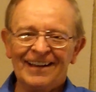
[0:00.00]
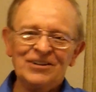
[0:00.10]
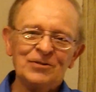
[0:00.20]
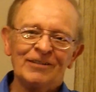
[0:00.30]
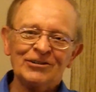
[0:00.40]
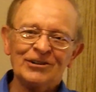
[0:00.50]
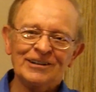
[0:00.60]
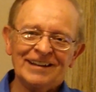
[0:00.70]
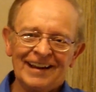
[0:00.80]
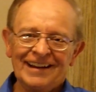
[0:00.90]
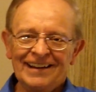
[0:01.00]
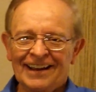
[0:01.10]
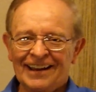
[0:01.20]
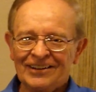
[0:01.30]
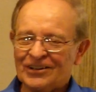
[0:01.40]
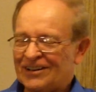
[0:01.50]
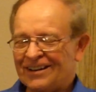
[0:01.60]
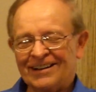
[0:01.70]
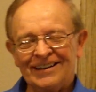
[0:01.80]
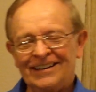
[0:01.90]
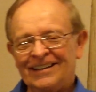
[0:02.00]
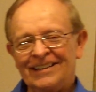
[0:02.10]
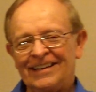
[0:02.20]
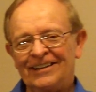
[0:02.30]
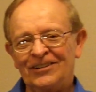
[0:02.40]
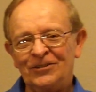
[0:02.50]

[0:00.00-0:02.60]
And you have a good day and good luck in anything